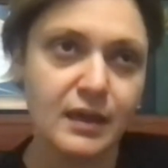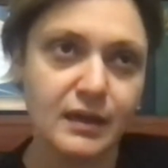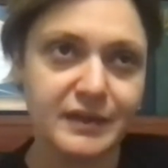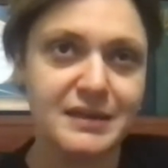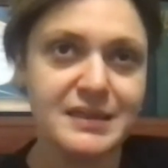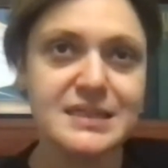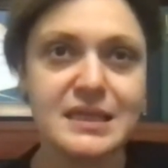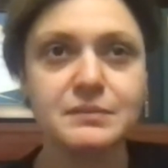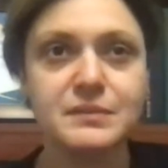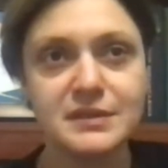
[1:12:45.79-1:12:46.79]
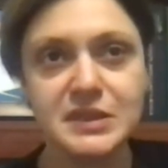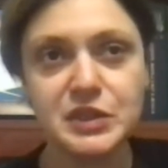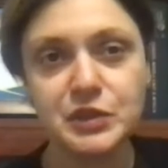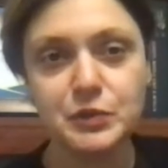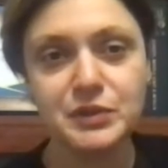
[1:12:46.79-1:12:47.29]
there are some
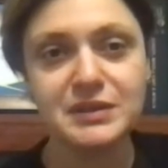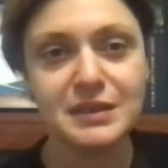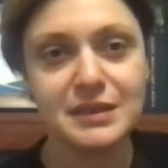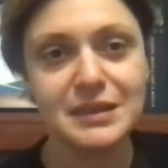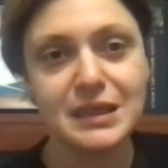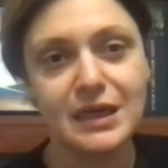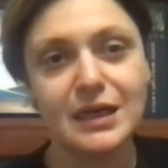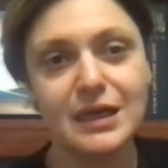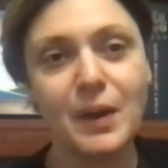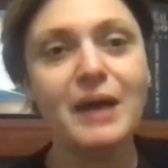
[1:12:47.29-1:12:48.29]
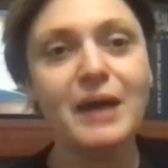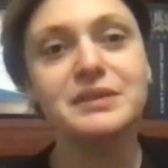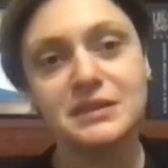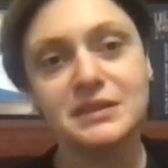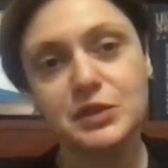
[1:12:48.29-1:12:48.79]
security,
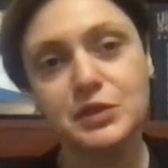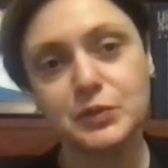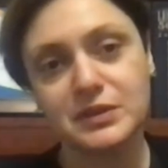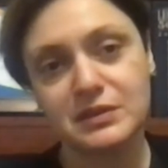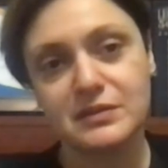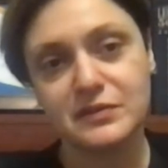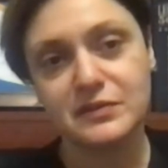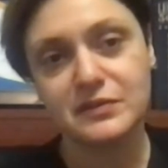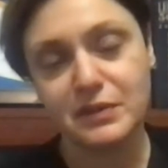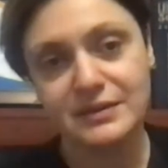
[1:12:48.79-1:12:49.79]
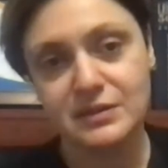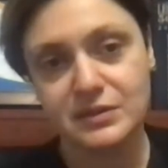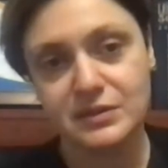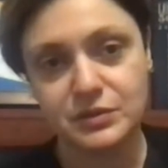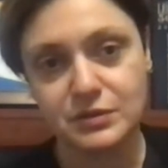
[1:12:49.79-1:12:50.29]
public security threats
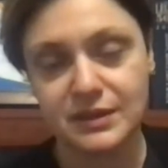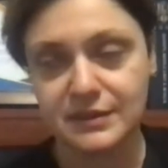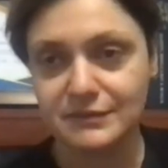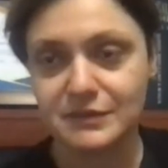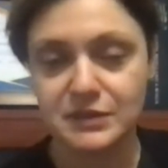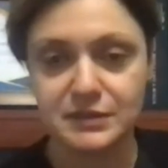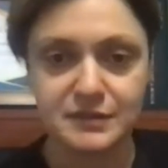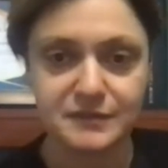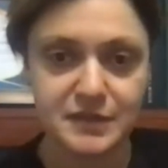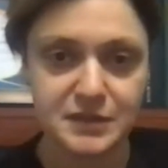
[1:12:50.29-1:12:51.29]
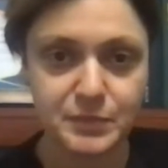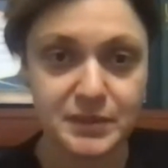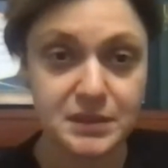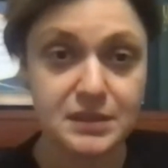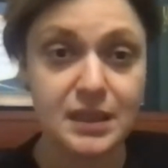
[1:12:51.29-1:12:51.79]
due to activities of this
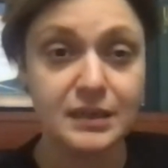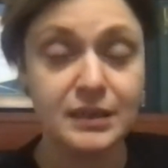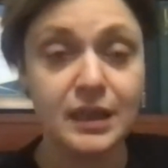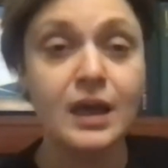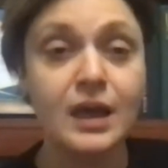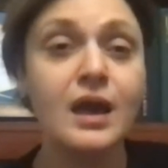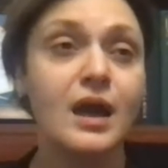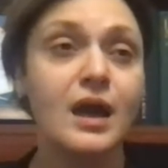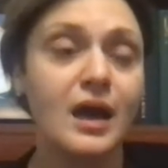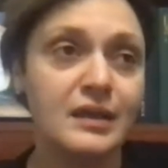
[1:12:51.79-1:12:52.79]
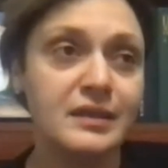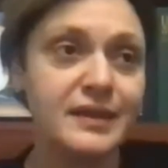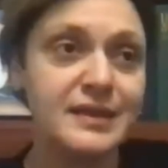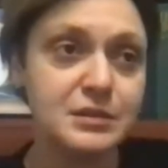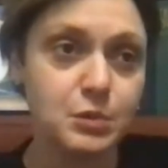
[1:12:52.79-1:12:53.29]
person, and
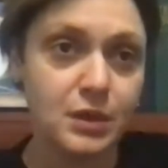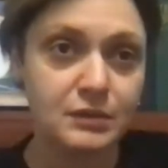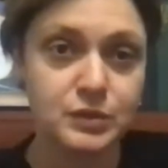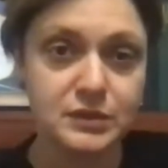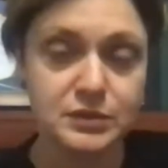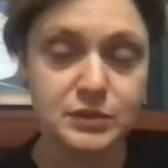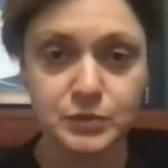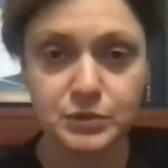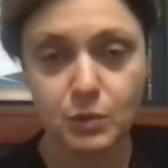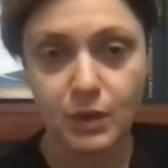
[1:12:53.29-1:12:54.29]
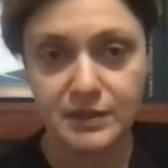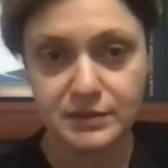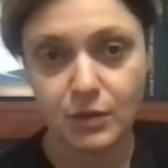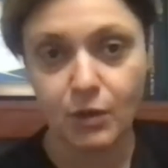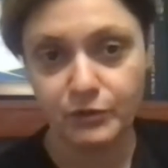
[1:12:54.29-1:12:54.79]
this ground is used quite
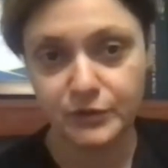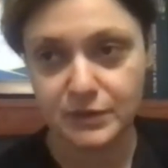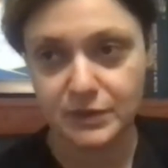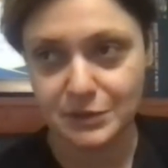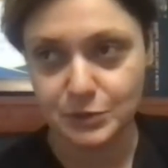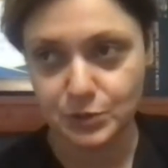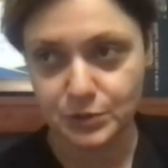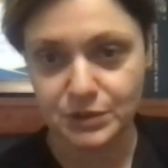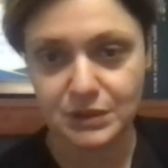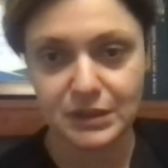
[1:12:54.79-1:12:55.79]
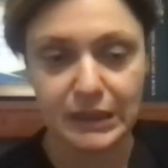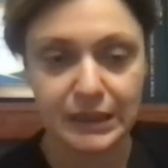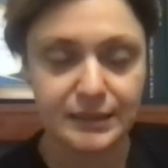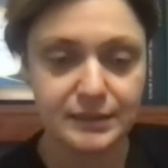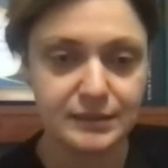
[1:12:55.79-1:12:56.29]
often in Georgia.
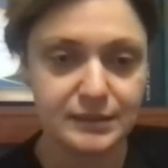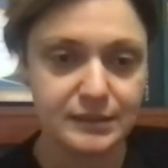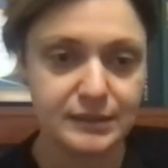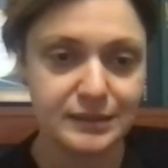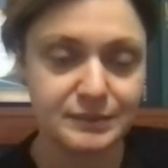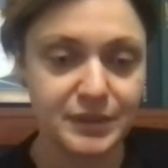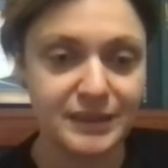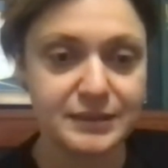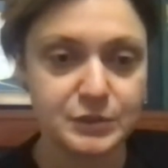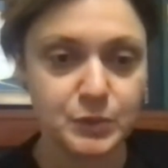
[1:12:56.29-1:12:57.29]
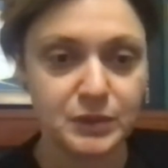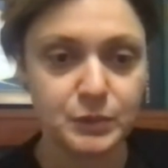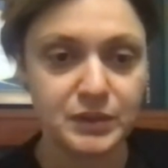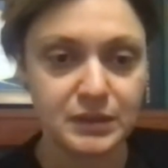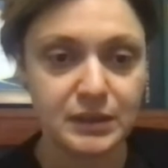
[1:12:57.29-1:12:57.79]
And in practice, when
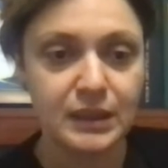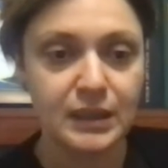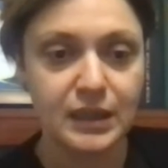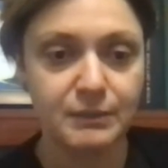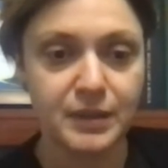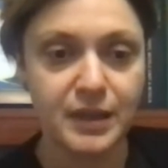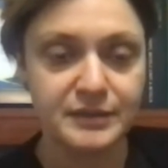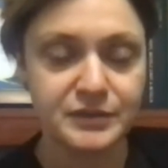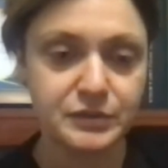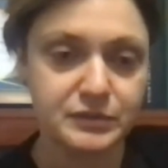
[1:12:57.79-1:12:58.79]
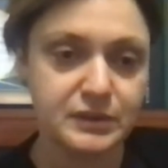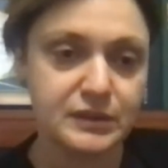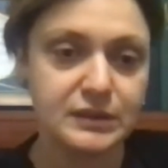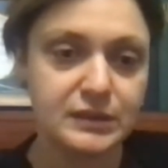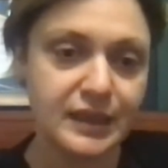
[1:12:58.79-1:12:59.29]
we apply to
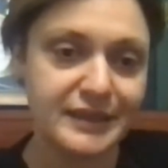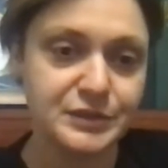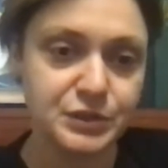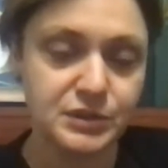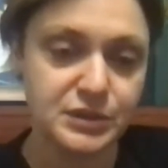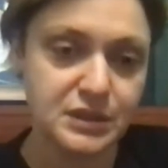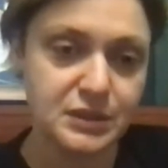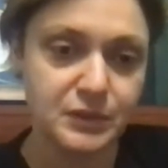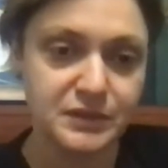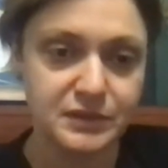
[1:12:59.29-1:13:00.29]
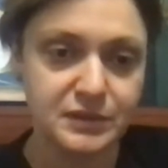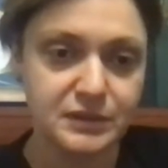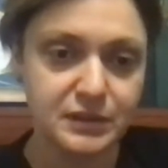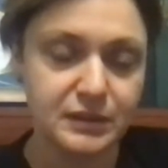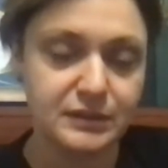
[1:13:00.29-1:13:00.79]
the agency
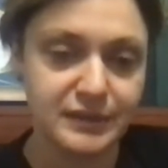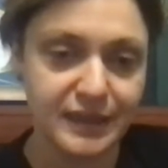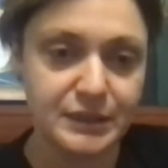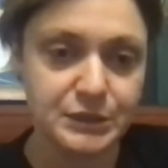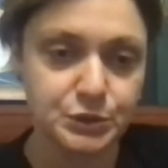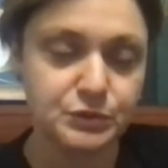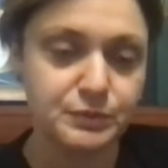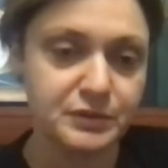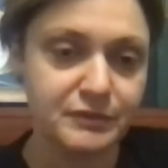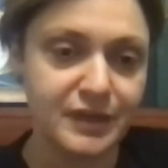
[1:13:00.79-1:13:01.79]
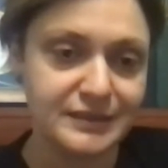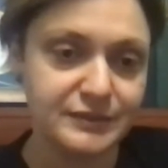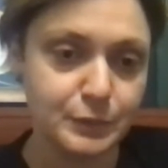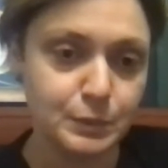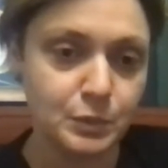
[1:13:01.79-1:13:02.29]
whether they should provide
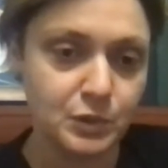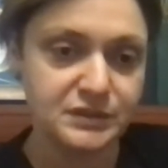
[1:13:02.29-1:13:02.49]
more